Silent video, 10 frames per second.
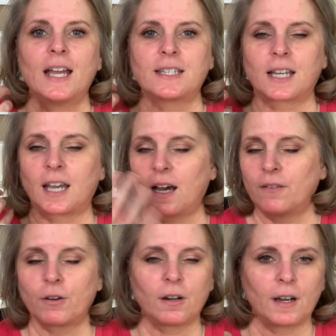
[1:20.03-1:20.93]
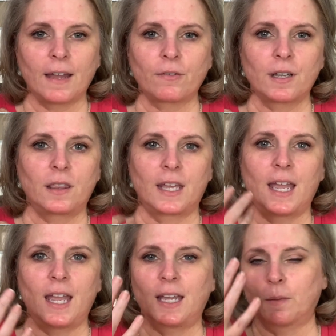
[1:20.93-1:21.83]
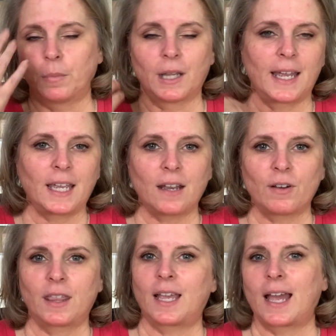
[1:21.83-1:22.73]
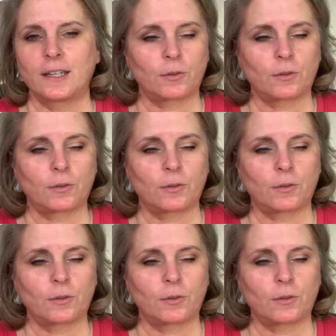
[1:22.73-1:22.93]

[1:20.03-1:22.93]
to cover everything and blank everything out,